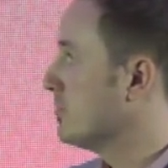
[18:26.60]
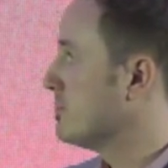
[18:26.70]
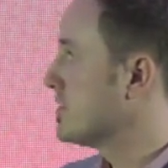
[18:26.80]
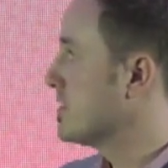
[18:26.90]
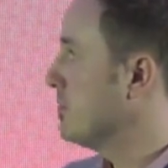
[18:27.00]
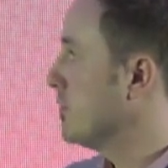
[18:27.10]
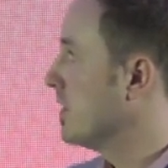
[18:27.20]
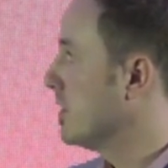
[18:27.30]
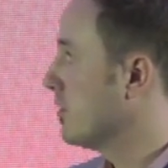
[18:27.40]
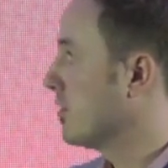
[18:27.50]
zip
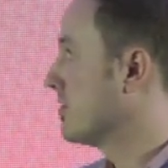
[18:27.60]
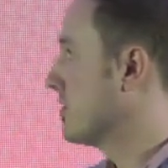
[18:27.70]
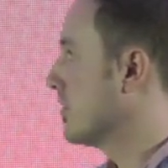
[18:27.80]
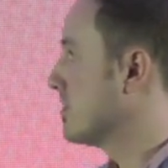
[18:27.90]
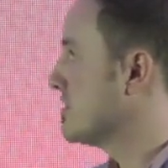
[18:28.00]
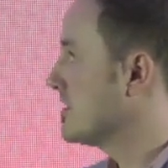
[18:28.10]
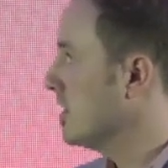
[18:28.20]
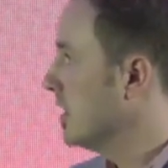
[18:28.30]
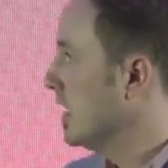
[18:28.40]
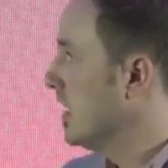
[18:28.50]
or
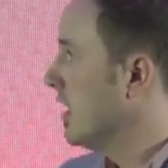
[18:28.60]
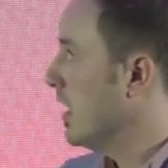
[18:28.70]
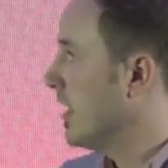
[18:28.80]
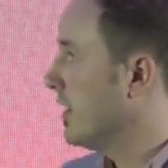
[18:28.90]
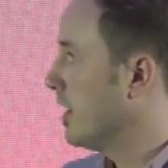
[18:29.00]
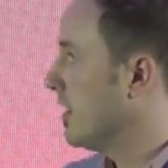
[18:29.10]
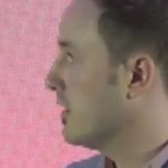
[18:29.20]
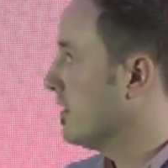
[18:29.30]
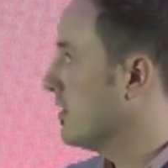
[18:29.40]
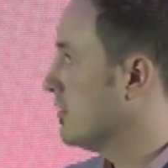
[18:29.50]
tar.gz, and
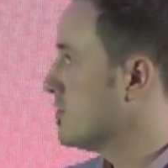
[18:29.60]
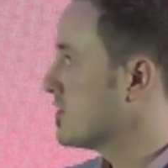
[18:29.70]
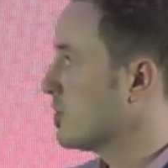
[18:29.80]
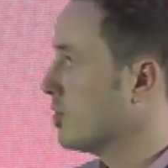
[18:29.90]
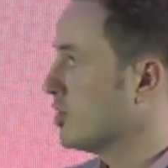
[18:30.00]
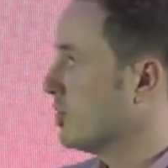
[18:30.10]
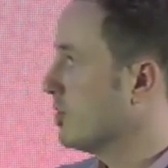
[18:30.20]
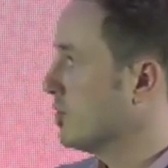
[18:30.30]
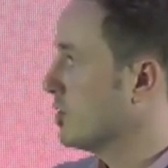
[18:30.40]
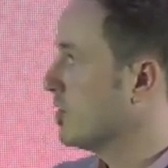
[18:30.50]
then just go
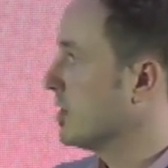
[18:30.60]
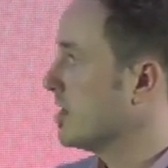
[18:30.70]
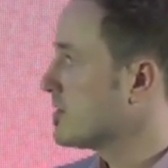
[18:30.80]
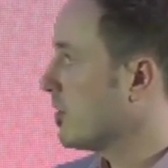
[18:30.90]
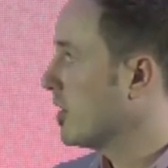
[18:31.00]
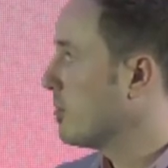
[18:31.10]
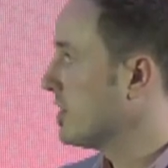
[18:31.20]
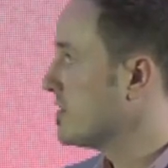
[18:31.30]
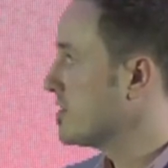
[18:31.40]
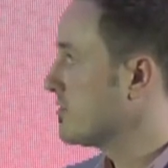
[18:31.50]
to the install
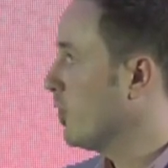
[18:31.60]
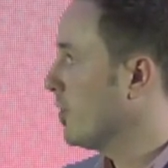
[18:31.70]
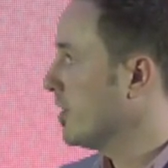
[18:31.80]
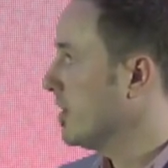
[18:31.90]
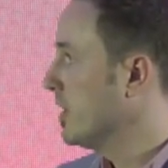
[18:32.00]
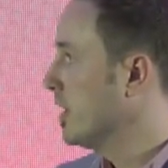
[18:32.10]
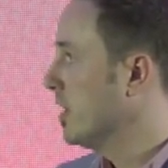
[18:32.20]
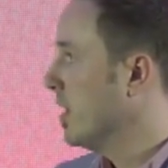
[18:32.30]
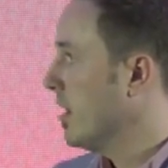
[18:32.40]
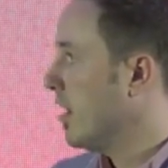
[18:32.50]
dependencies folder,
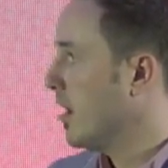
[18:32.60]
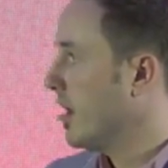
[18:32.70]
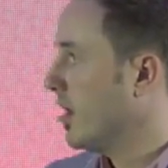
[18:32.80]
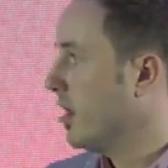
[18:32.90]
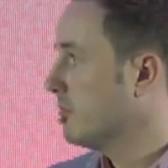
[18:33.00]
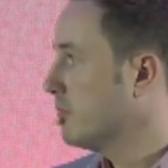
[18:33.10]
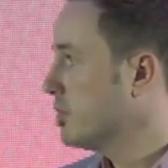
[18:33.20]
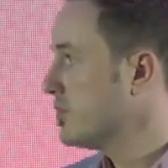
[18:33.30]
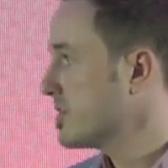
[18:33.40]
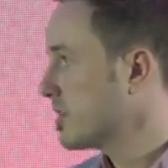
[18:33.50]
and you
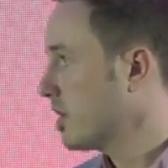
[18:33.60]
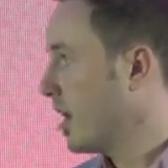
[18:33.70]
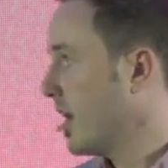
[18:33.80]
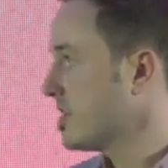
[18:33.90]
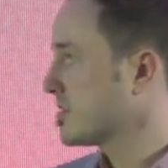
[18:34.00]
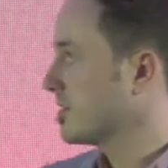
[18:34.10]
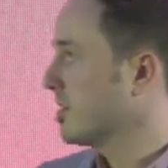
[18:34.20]
just ask